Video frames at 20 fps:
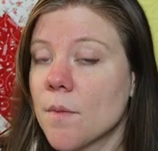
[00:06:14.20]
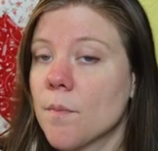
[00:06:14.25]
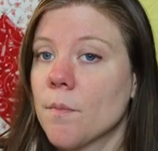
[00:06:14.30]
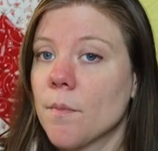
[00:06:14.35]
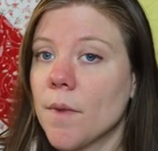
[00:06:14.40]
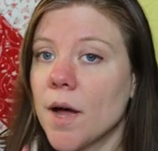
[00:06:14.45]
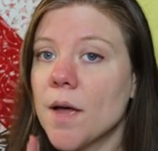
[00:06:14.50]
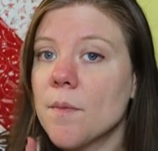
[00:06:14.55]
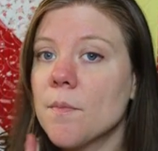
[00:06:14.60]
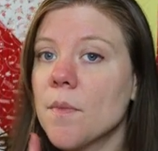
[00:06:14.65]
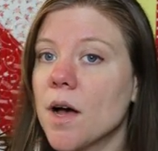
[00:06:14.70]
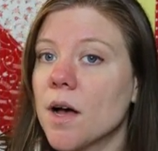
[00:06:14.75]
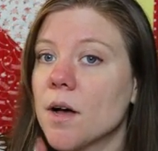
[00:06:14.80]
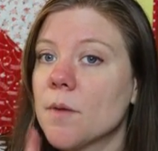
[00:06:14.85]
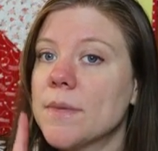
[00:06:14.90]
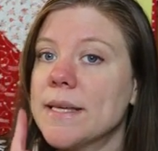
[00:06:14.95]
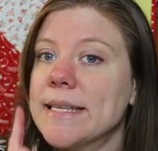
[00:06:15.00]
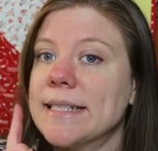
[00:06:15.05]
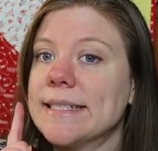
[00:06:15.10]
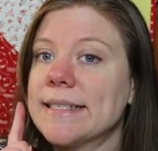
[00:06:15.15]
My
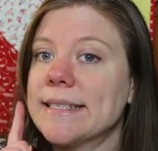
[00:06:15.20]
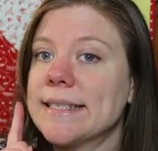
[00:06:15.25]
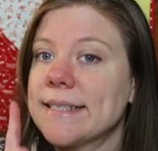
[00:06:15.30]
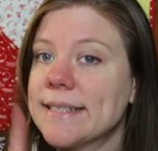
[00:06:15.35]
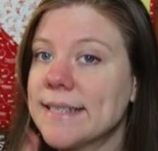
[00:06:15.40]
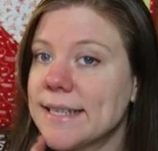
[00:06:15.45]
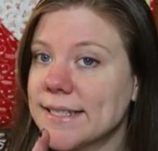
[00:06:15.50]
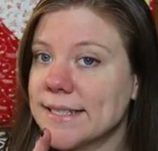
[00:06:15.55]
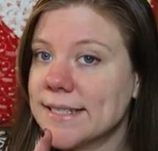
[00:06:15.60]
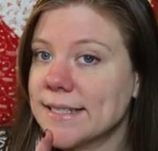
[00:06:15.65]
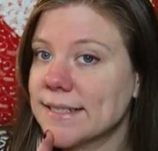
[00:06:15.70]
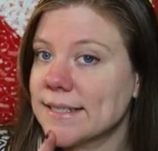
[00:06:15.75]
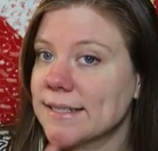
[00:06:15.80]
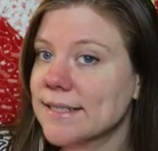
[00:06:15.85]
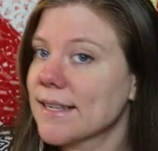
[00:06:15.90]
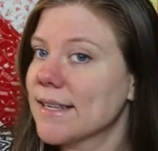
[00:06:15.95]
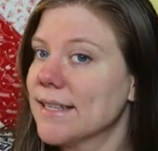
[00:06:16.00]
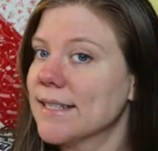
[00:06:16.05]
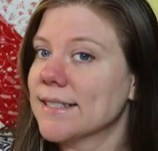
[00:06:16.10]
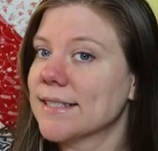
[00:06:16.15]
mom insist
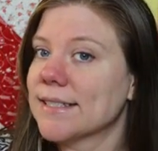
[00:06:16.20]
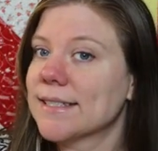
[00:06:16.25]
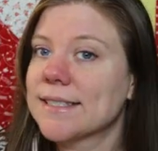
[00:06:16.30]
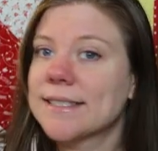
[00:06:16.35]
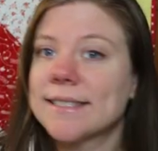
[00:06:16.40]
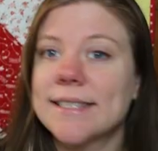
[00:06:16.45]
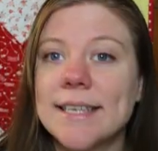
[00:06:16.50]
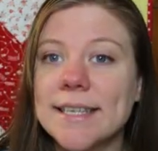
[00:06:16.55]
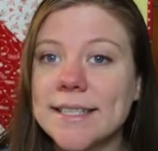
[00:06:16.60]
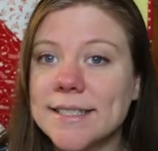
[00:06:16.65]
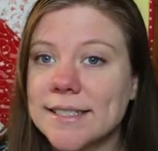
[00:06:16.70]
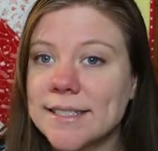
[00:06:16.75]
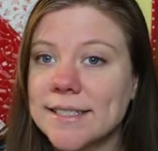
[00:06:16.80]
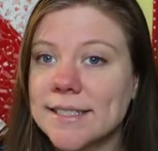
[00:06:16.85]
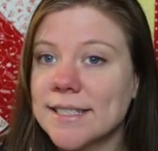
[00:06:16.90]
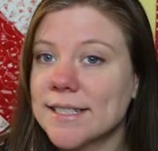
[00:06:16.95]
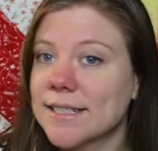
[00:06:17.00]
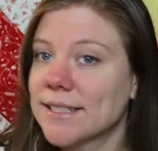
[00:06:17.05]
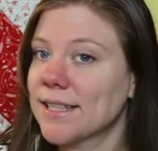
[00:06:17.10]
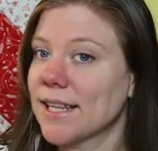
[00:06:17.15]

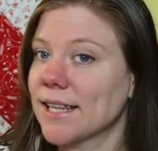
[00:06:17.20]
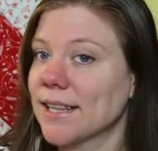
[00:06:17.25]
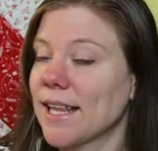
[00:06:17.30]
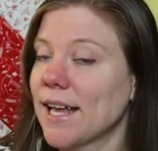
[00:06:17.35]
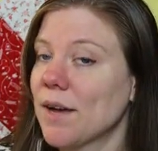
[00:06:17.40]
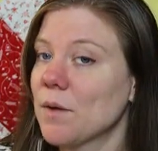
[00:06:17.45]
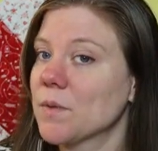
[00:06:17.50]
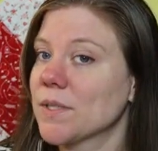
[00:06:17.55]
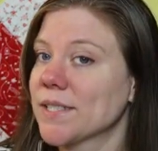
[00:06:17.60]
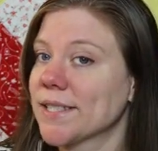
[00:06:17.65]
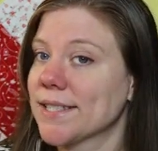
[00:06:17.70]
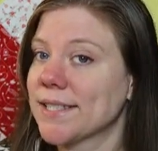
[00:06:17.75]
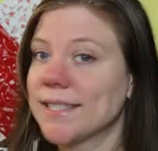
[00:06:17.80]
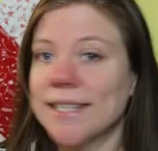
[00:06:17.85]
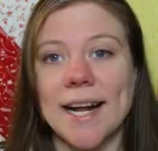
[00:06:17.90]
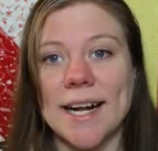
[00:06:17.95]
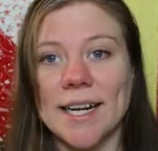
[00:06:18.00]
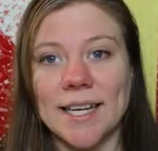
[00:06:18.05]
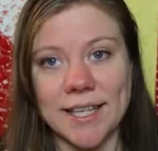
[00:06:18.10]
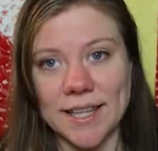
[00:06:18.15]
that that was
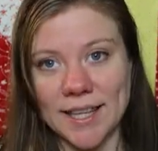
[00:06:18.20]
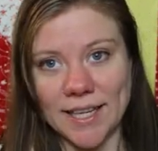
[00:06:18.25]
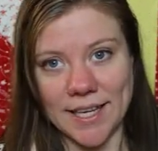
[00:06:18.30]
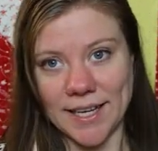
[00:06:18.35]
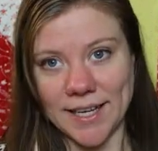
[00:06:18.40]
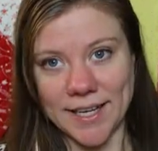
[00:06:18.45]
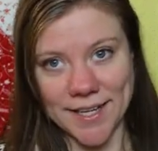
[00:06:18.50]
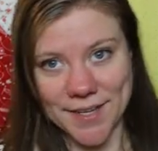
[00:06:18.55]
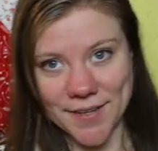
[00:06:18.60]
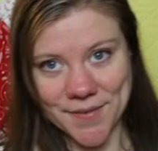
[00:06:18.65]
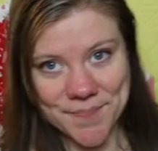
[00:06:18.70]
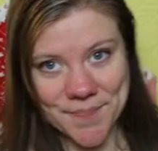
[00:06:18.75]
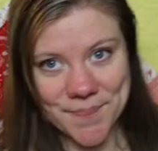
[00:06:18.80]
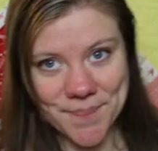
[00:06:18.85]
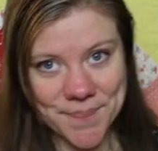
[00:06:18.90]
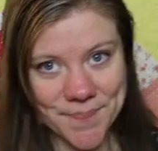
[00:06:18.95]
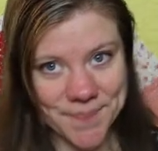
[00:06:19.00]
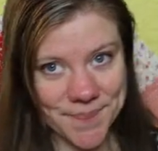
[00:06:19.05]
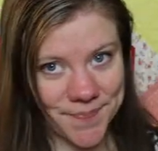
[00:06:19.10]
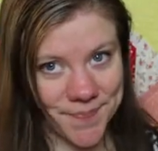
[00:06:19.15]
not a thing.
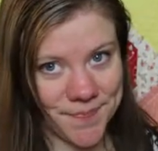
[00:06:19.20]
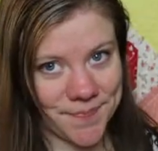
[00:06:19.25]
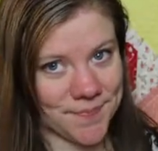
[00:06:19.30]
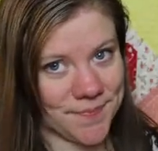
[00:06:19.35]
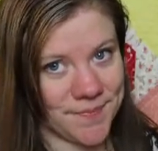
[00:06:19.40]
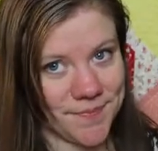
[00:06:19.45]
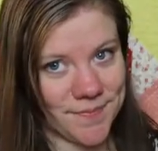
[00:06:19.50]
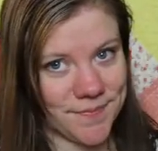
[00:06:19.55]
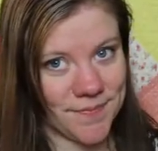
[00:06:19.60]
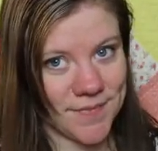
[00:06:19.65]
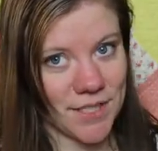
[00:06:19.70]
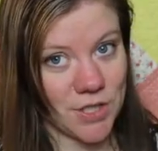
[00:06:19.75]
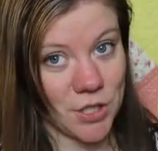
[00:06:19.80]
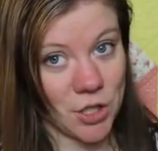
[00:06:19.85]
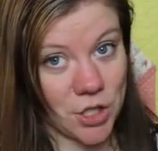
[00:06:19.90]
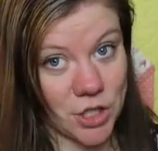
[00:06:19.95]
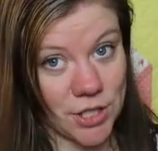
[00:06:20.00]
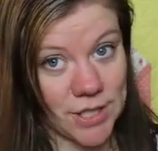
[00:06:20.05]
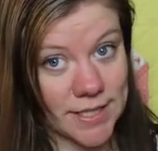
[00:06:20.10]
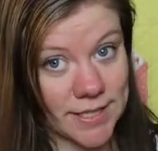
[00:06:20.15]

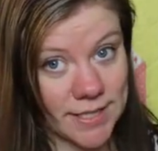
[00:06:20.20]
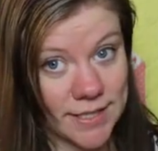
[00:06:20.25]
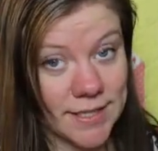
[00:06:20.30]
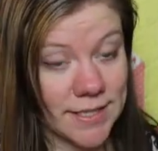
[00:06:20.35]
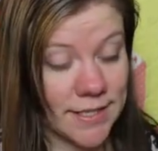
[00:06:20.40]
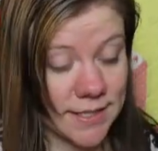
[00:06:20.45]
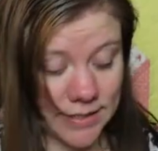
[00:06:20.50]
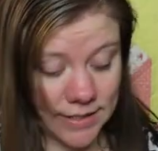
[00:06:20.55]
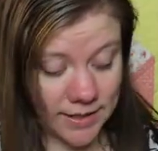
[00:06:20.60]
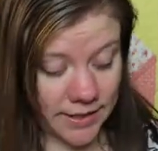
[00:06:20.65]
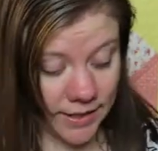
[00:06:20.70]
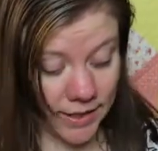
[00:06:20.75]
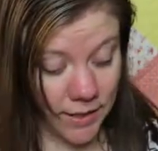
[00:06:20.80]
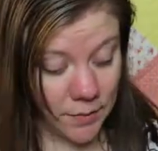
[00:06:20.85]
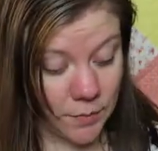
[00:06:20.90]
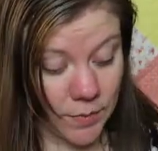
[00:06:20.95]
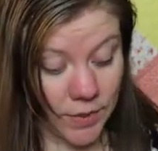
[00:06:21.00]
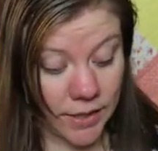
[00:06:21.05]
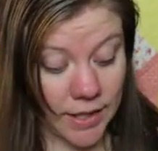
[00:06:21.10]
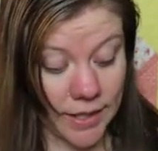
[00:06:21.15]
She's insisting
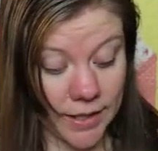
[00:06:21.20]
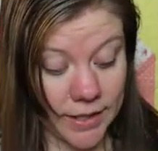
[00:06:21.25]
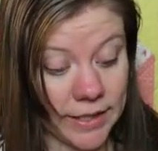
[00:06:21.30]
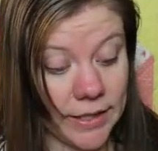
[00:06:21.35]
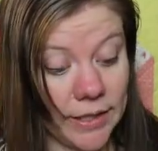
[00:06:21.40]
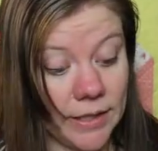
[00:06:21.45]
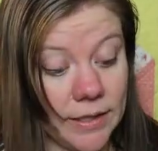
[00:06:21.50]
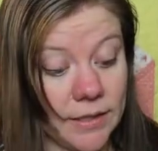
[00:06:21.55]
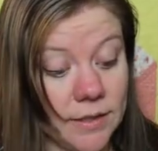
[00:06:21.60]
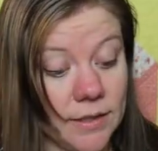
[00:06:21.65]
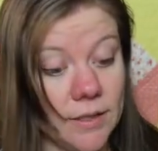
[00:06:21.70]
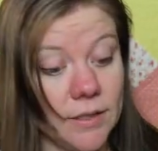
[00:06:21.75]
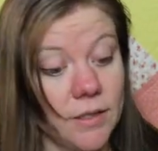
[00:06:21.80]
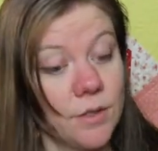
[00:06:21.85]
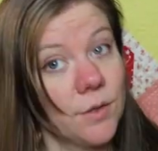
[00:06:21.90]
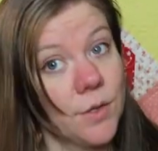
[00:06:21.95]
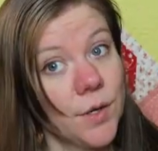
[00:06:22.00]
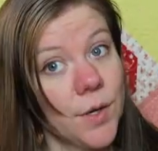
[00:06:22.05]
it, but I don't